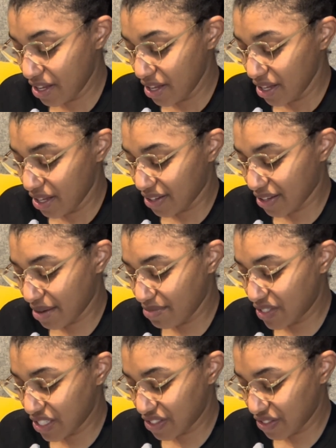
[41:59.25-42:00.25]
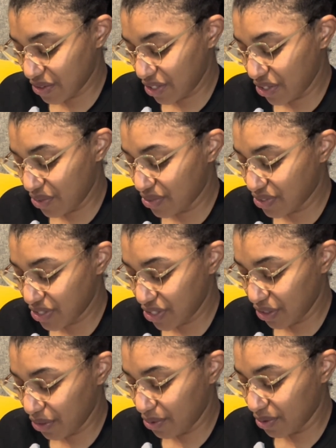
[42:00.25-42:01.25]
because I'm just so used
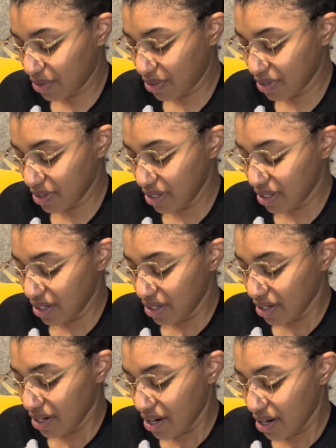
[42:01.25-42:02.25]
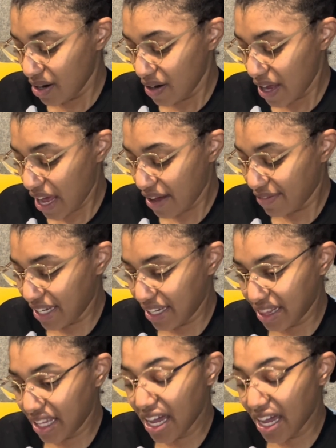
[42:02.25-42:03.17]
to having the